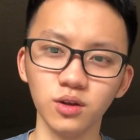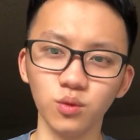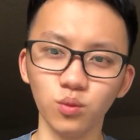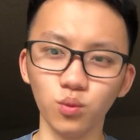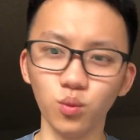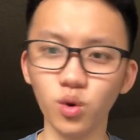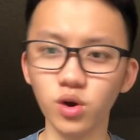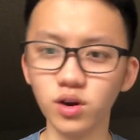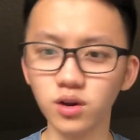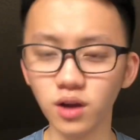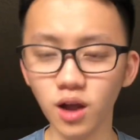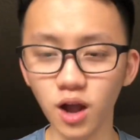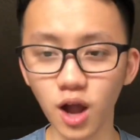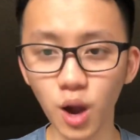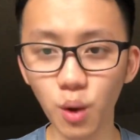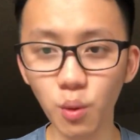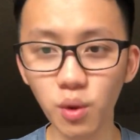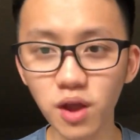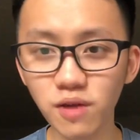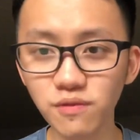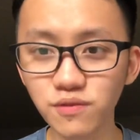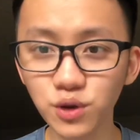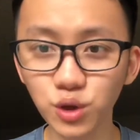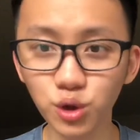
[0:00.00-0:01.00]

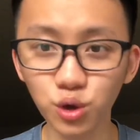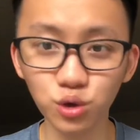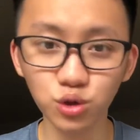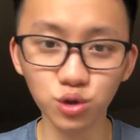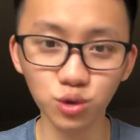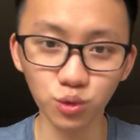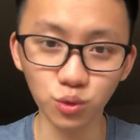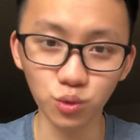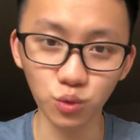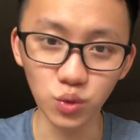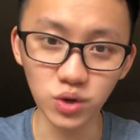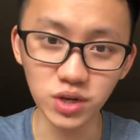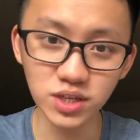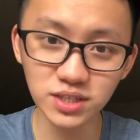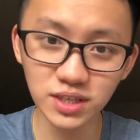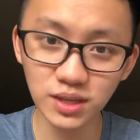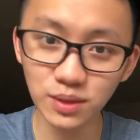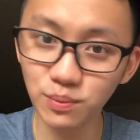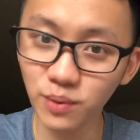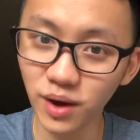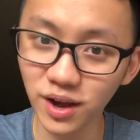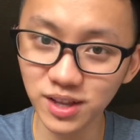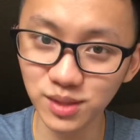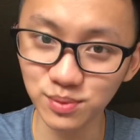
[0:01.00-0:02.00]
However good your reason
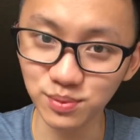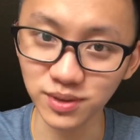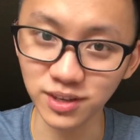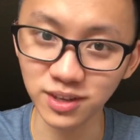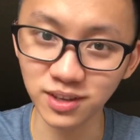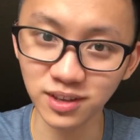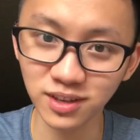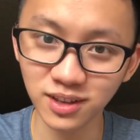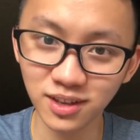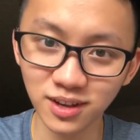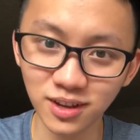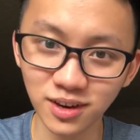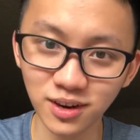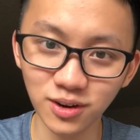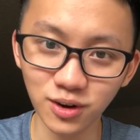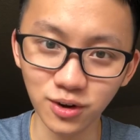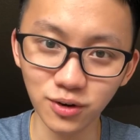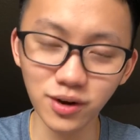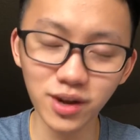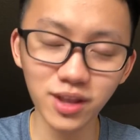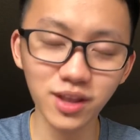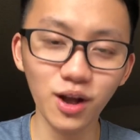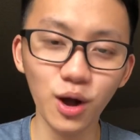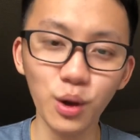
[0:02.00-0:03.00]
might be,
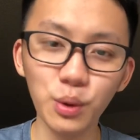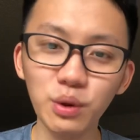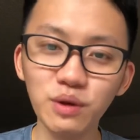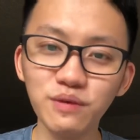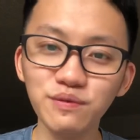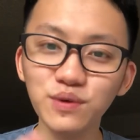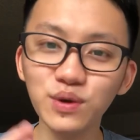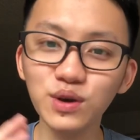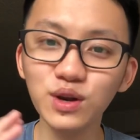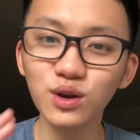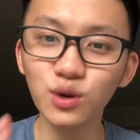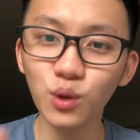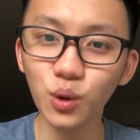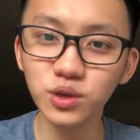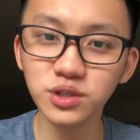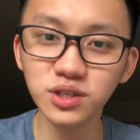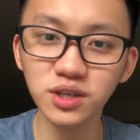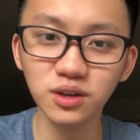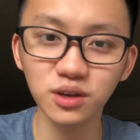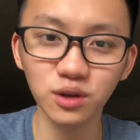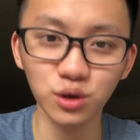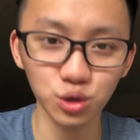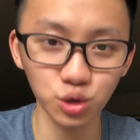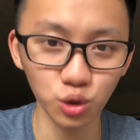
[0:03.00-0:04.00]
right? However
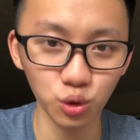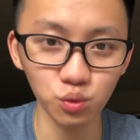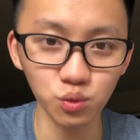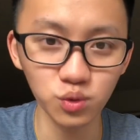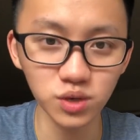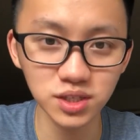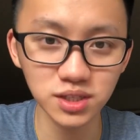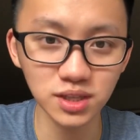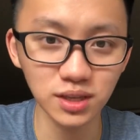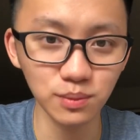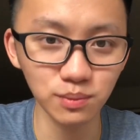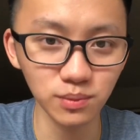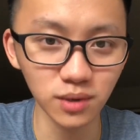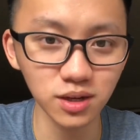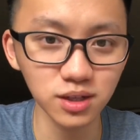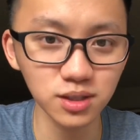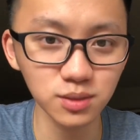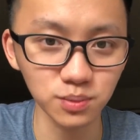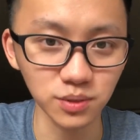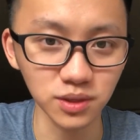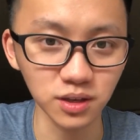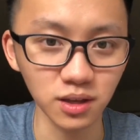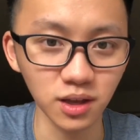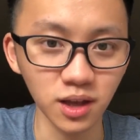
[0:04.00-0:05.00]
logical your reason might
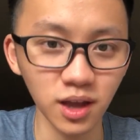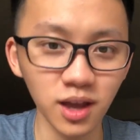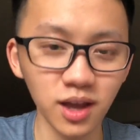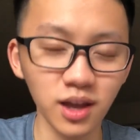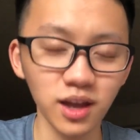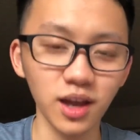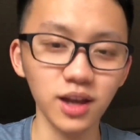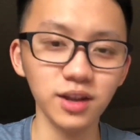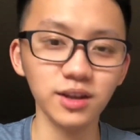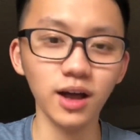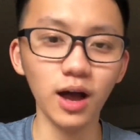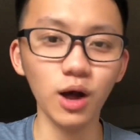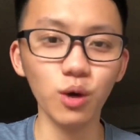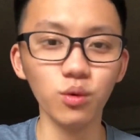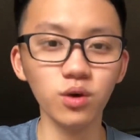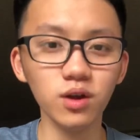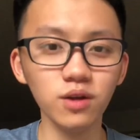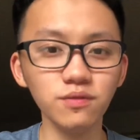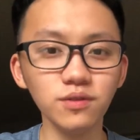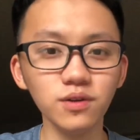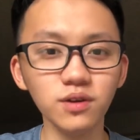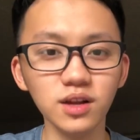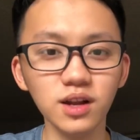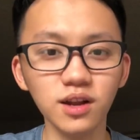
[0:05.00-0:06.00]
be, and
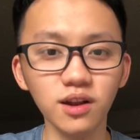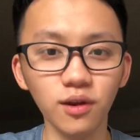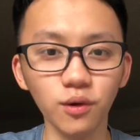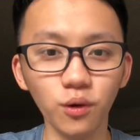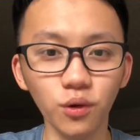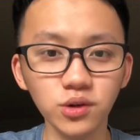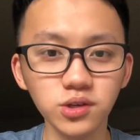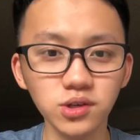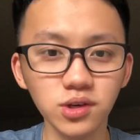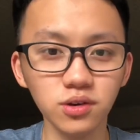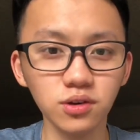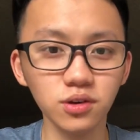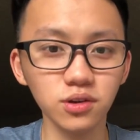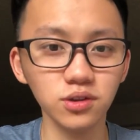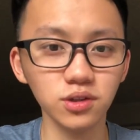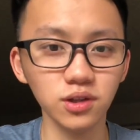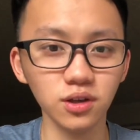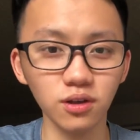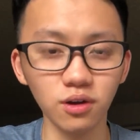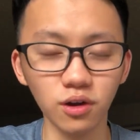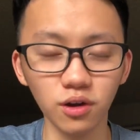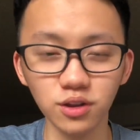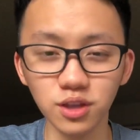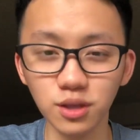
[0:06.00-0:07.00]
however illogical
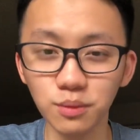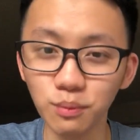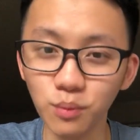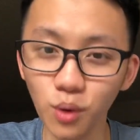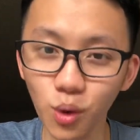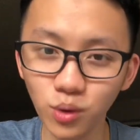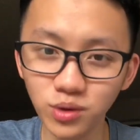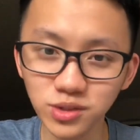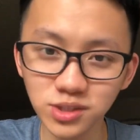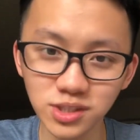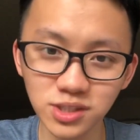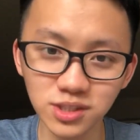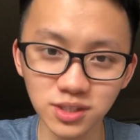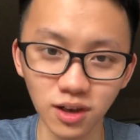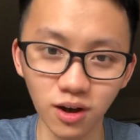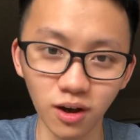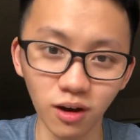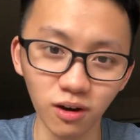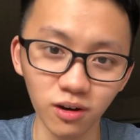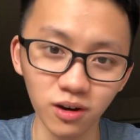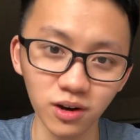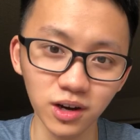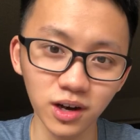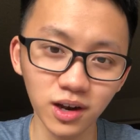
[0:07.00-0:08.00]
their emotions
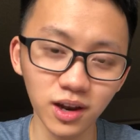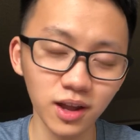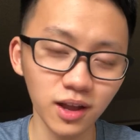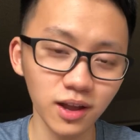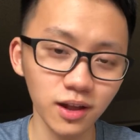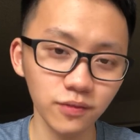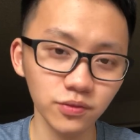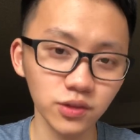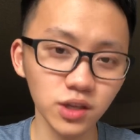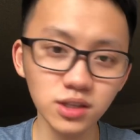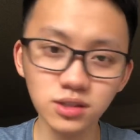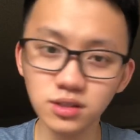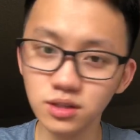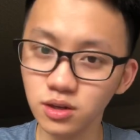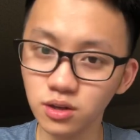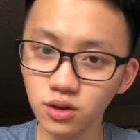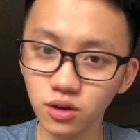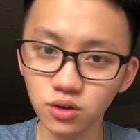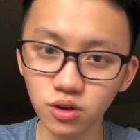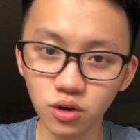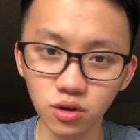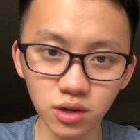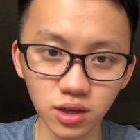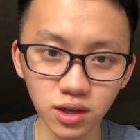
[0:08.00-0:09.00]
are, they're still
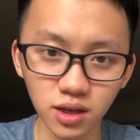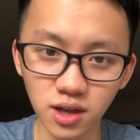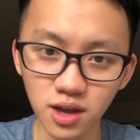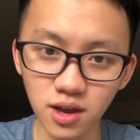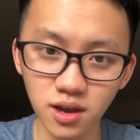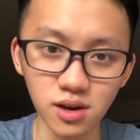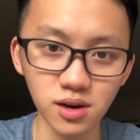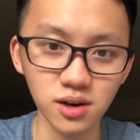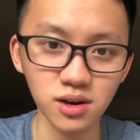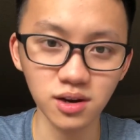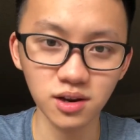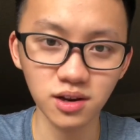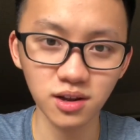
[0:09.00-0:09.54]
not gonna care.